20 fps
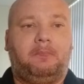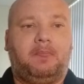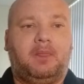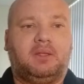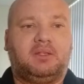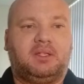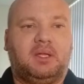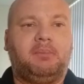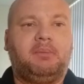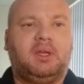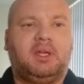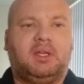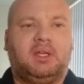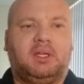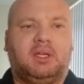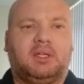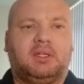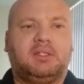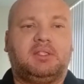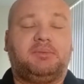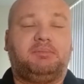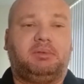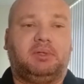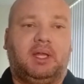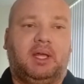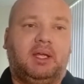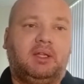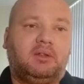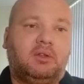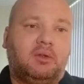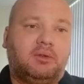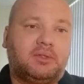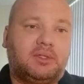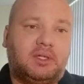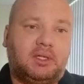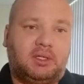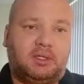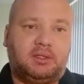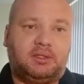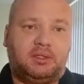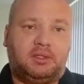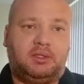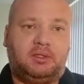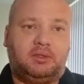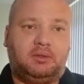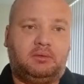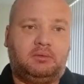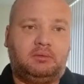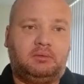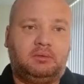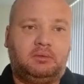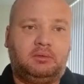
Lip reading: somebody can explain those things to you